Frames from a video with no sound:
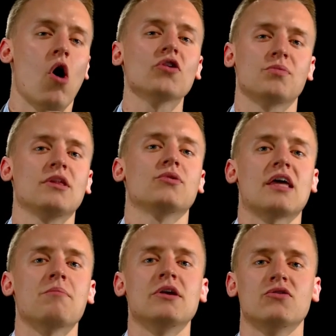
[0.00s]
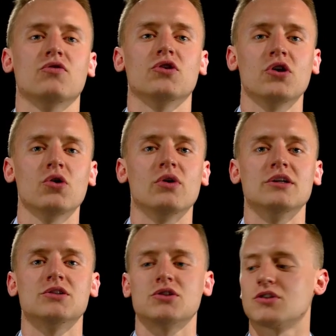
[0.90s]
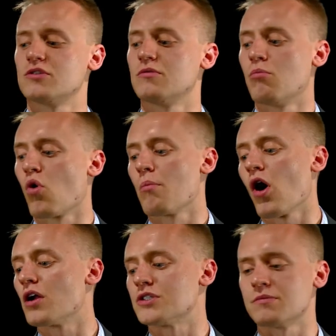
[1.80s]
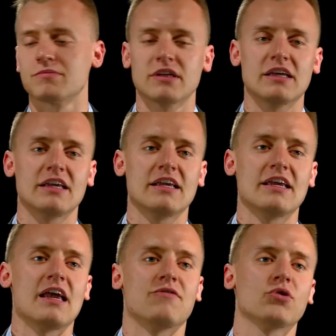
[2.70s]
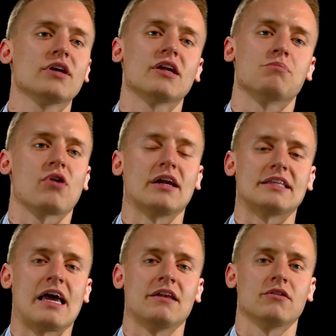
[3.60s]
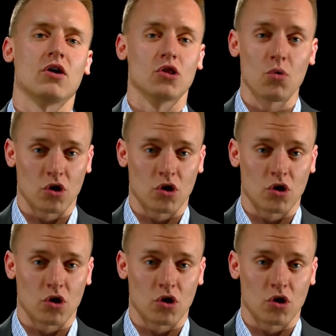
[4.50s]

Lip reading: ultimately what that means for you is more margin. If you can get a product at a lower